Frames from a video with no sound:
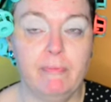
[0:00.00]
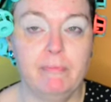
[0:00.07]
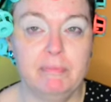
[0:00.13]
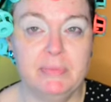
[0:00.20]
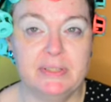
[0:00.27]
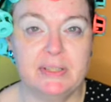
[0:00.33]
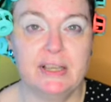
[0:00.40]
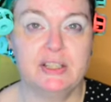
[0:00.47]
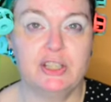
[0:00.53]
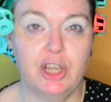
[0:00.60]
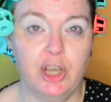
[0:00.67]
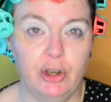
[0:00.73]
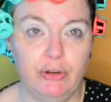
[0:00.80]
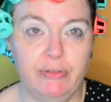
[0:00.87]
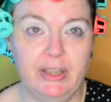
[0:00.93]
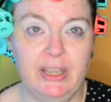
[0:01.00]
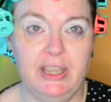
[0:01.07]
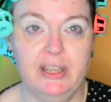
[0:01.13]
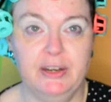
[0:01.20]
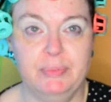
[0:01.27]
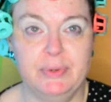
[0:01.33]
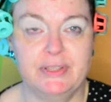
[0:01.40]
besides
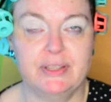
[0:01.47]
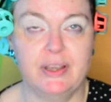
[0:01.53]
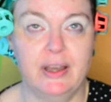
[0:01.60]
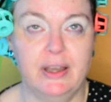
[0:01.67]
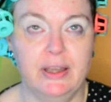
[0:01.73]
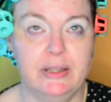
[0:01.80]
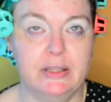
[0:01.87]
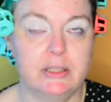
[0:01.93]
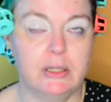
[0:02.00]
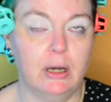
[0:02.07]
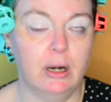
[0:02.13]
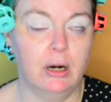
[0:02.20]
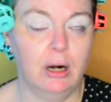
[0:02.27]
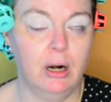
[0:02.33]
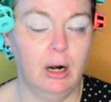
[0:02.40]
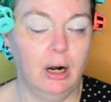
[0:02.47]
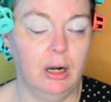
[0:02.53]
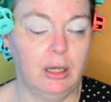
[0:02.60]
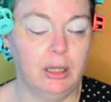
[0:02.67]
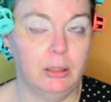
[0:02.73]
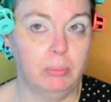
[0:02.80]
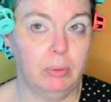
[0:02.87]
COVID, besides our
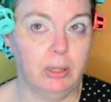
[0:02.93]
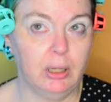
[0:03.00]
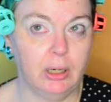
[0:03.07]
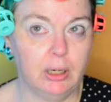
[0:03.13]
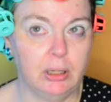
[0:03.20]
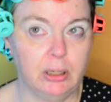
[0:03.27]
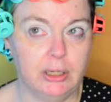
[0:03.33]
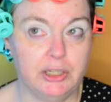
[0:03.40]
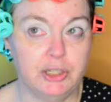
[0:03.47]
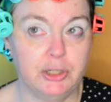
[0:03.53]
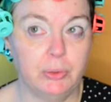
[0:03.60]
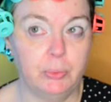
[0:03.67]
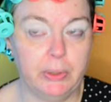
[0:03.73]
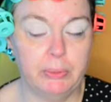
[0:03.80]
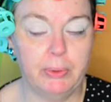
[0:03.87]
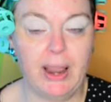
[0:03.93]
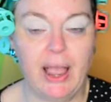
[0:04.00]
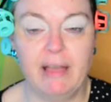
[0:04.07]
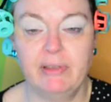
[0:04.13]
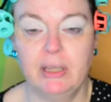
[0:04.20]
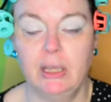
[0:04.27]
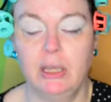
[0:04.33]
little political issue we were
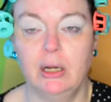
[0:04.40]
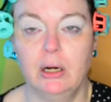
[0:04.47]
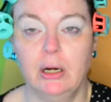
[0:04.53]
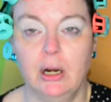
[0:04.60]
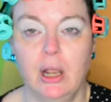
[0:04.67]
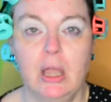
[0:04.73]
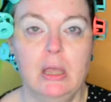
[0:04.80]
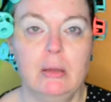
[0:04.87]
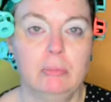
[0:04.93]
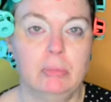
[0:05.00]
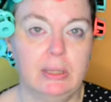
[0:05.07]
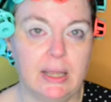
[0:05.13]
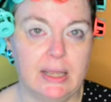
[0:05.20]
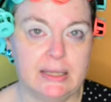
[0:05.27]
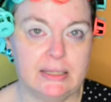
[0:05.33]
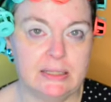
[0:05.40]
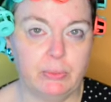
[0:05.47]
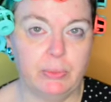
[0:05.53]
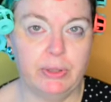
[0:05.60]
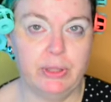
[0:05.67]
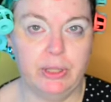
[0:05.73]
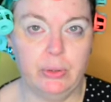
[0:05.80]
having here, plus
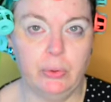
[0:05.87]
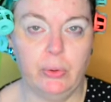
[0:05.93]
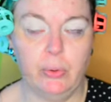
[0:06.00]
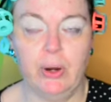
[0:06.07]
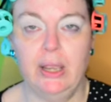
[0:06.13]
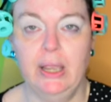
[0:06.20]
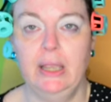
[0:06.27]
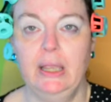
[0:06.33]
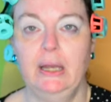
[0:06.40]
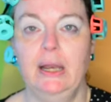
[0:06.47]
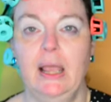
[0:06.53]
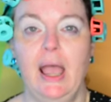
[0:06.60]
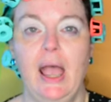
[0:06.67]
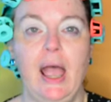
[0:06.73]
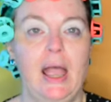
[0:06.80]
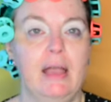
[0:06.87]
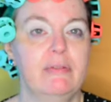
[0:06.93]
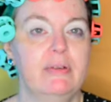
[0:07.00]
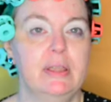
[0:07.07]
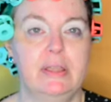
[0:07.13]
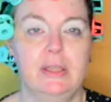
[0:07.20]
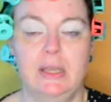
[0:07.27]
with Ukraine,
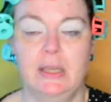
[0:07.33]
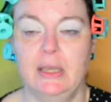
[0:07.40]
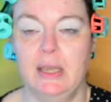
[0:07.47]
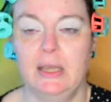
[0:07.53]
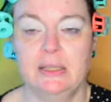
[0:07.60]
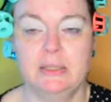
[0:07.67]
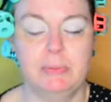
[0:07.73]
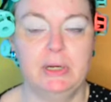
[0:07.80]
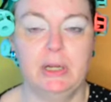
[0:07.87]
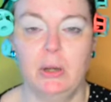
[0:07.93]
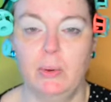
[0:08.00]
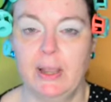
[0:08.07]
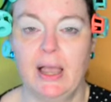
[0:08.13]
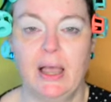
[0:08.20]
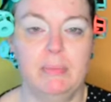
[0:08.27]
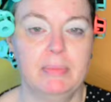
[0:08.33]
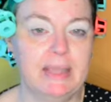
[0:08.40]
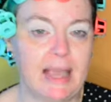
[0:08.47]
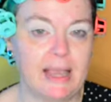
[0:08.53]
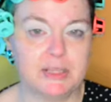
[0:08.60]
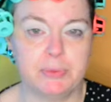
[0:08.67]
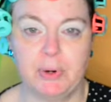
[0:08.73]
everything has been going up.
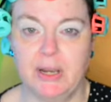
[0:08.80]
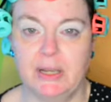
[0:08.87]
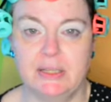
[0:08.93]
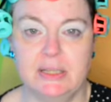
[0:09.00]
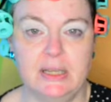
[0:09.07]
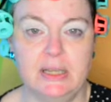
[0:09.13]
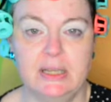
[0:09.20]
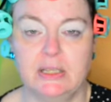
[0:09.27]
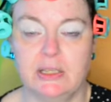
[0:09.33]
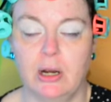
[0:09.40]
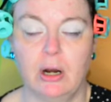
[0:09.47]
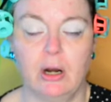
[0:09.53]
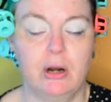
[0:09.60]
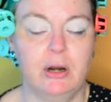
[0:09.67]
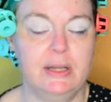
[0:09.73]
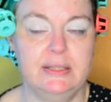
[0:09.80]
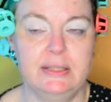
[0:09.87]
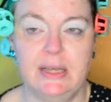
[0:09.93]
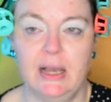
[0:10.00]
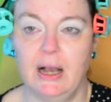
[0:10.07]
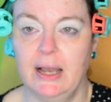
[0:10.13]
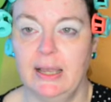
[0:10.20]
Gas prices are
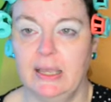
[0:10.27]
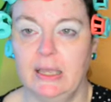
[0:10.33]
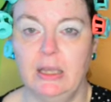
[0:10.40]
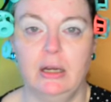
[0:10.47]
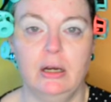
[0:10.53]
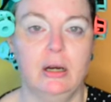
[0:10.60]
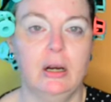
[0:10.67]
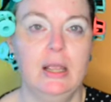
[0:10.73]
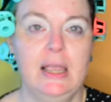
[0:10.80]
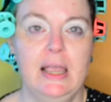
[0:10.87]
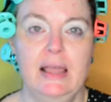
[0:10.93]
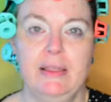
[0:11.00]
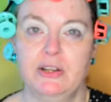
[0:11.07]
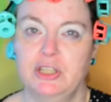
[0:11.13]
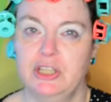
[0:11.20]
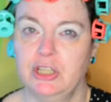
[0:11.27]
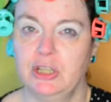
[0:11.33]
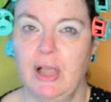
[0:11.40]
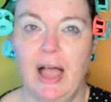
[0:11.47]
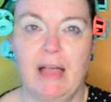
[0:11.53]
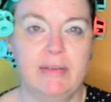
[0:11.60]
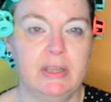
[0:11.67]
crazy high here. We're still
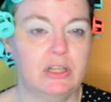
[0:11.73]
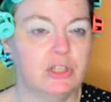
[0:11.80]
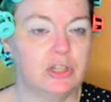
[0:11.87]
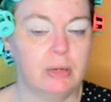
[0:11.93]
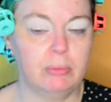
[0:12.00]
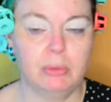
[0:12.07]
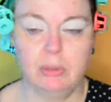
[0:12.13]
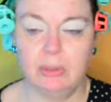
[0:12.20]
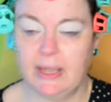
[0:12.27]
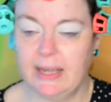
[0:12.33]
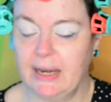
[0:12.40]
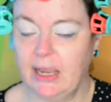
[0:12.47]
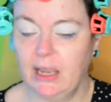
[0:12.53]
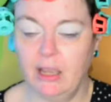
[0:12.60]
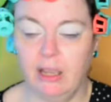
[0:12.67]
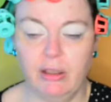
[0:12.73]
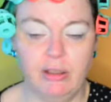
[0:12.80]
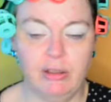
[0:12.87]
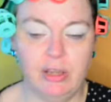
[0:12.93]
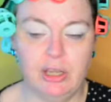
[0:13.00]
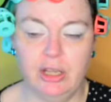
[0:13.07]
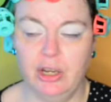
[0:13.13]
having trouble getting,
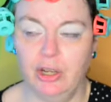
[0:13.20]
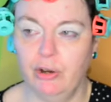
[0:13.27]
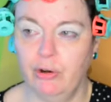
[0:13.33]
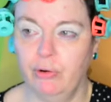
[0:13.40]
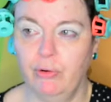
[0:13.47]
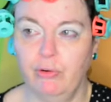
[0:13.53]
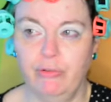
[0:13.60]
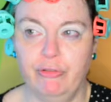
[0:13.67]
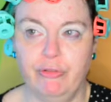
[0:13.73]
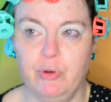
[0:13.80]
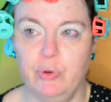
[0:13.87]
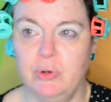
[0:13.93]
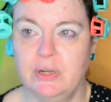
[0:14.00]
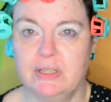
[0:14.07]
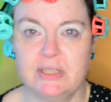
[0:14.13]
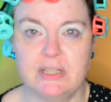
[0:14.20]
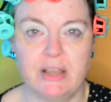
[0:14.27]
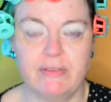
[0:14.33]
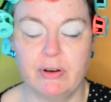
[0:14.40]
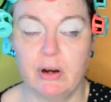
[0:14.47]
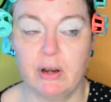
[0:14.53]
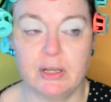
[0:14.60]
you know, food and
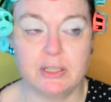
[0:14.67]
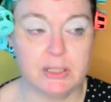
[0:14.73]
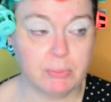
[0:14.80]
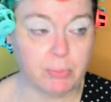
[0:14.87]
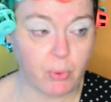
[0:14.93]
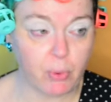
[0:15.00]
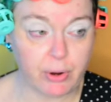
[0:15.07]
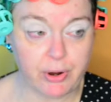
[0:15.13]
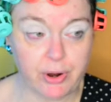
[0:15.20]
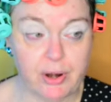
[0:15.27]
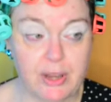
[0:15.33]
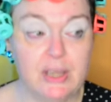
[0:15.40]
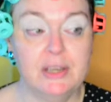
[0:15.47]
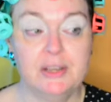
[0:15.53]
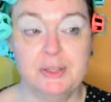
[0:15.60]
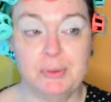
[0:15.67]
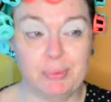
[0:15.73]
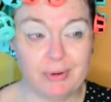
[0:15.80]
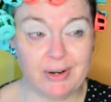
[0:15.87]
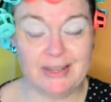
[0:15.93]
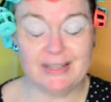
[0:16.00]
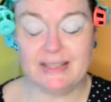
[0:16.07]
stuff across the border. So
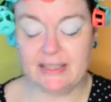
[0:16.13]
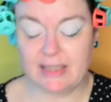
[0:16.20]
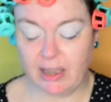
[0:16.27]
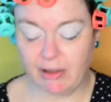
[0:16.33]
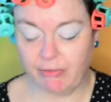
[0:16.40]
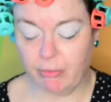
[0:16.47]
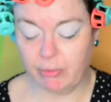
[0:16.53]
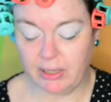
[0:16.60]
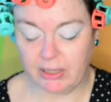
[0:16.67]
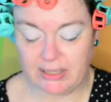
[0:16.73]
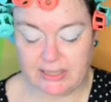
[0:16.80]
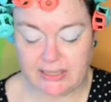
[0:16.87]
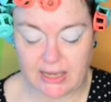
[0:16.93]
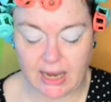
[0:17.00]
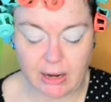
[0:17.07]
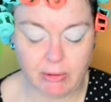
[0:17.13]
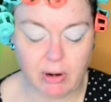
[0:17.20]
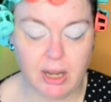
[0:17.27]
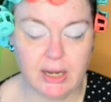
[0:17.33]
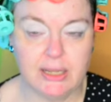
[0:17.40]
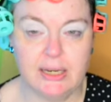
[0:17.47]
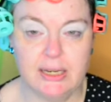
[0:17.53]
prices have really
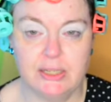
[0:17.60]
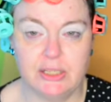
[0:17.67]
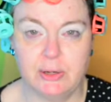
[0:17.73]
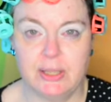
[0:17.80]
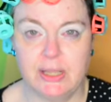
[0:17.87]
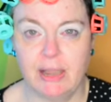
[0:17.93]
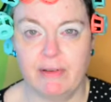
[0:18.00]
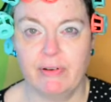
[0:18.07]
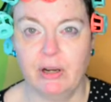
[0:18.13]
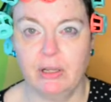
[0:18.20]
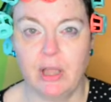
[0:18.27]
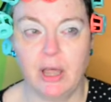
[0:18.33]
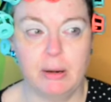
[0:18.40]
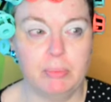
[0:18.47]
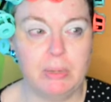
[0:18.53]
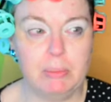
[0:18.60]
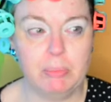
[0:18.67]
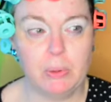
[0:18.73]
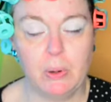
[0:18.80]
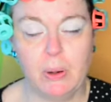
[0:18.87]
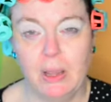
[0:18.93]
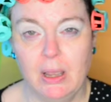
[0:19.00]
skyrocketed. So I think for a lot of
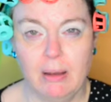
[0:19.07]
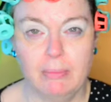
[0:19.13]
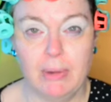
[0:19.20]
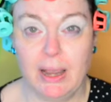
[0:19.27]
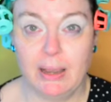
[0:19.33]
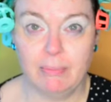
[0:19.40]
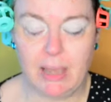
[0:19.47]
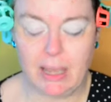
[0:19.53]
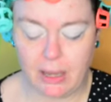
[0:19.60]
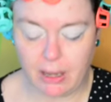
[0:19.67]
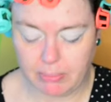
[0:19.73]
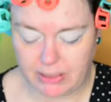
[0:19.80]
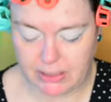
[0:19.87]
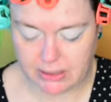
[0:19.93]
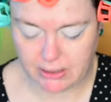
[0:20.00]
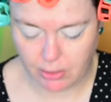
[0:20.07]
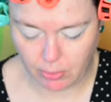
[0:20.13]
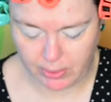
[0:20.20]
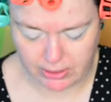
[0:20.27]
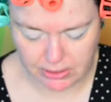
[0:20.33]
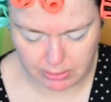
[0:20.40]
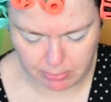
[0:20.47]
people, buying makeup isn't
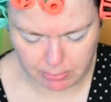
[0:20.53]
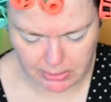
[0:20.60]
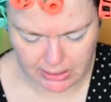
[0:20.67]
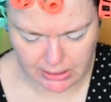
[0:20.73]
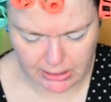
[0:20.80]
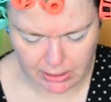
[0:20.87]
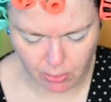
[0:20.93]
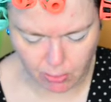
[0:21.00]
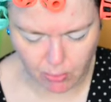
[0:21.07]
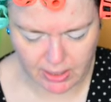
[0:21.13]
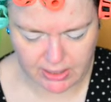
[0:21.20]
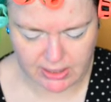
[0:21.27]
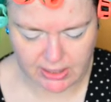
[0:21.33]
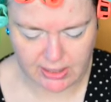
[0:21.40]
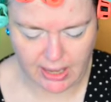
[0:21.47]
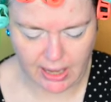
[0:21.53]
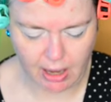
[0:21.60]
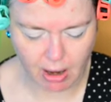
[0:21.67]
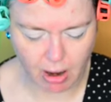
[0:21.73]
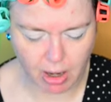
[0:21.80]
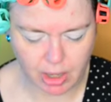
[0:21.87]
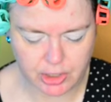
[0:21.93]
going to be what they
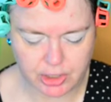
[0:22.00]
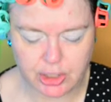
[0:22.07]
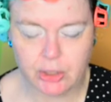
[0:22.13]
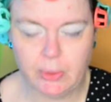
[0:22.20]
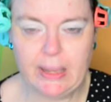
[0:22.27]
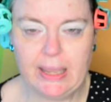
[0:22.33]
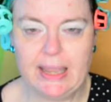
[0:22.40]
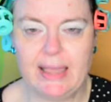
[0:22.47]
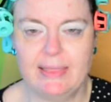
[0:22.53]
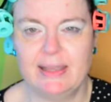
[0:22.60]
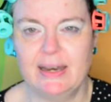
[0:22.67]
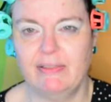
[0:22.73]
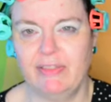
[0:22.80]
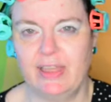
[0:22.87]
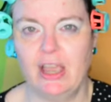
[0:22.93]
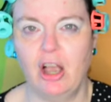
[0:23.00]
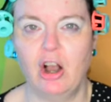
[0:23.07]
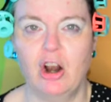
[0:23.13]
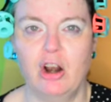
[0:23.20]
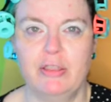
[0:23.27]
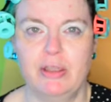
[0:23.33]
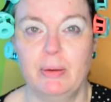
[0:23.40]
are doing. And then if they
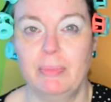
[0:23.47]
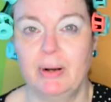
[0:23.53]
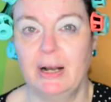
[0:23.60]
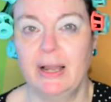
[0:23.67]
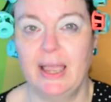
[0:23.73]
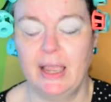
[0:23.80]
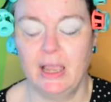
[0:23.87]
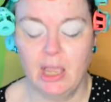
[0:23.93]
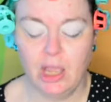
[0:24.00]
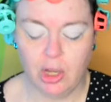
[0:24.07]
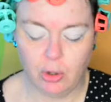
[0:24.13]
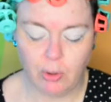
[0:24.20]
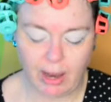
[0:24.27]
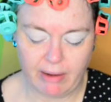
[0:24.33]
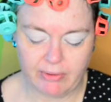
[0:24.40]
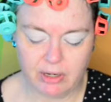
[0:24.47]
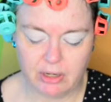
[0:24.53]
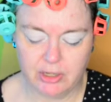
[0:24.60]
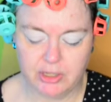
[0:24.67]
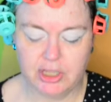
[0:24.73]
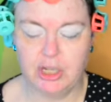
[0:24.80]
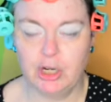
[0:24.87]
are, they're buying
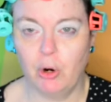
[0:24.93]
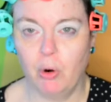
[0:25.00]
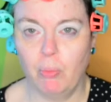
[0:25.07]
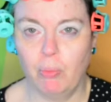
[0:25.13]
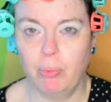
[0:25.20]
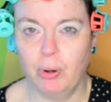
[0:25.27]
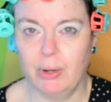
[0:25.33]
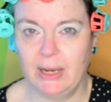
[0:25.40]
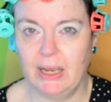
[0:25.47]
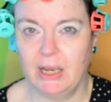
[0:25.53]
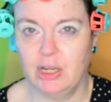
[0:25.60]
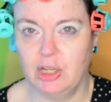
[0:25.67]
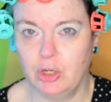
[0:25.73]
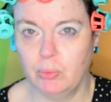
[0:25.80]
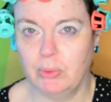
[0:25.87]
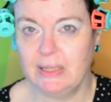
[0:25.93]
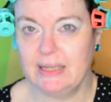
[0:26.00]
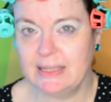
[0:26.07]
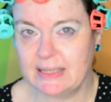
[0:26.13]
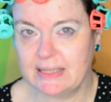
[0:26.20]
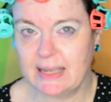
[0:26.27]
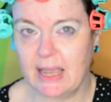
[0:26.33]
whoever's, you know, putting new
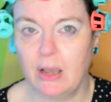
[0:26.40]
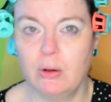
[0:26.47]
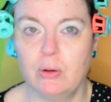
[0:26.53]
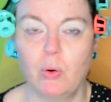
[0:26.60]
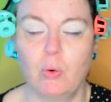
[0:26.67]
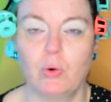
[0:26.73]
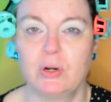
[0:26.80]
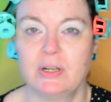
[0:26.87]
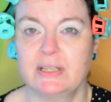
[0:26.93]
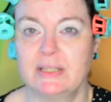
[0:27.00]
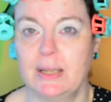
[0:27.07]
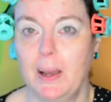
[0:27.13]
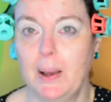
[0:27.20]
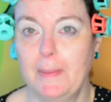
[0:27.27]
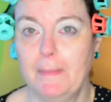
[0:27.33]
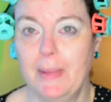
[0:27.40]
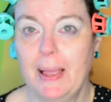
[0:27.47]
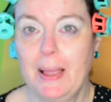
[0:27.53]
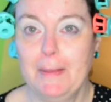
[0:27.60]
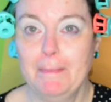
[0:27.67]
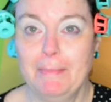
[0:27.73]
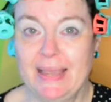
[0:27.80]
releases out or some
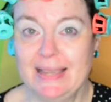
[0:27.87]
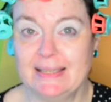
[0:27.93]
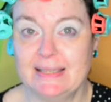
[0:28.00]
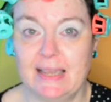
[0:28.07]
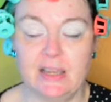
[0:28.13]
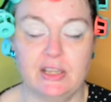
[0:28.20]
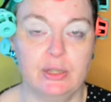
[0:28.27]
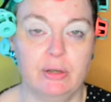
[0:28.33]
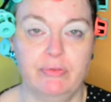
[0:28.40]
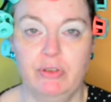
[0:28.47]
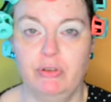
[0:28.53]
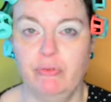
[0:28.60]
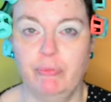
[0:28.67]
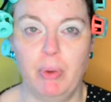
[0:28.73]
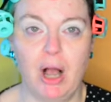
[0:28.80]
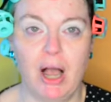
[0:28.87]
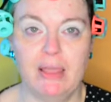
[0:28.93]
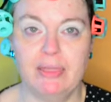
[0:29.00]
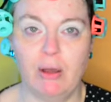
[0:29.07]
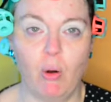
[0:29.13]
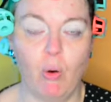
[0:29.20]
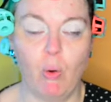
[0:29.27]
basic. So if you've
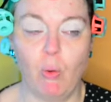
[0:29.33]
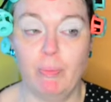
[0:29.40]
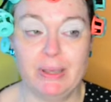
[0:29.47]
bought the whole